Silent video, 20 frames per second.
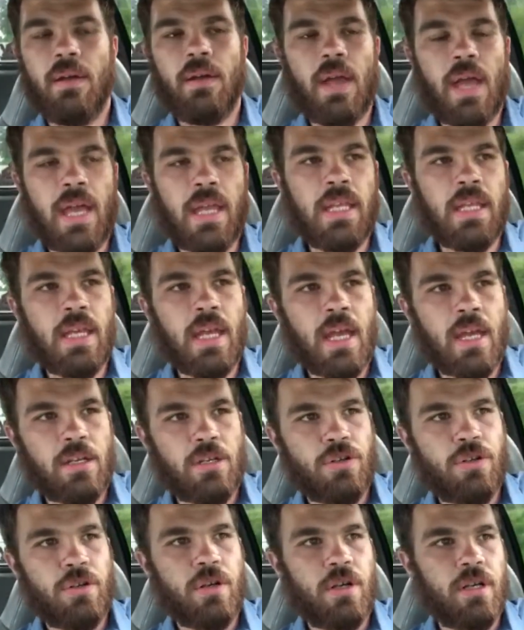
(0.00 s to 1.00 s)
any
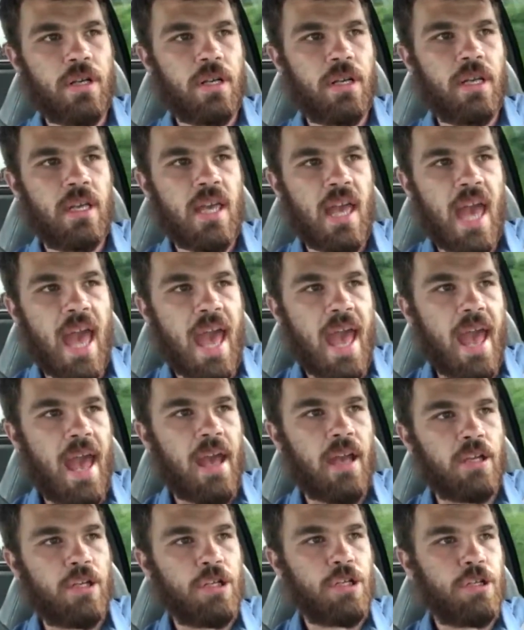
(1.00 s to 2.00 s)
extra
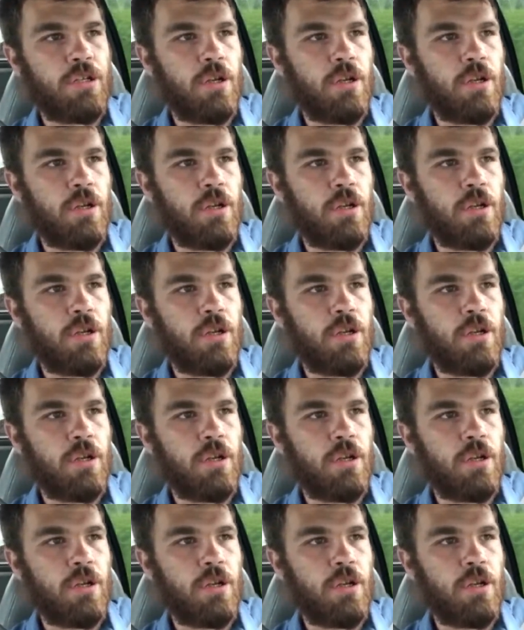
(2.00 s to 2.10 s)
cash,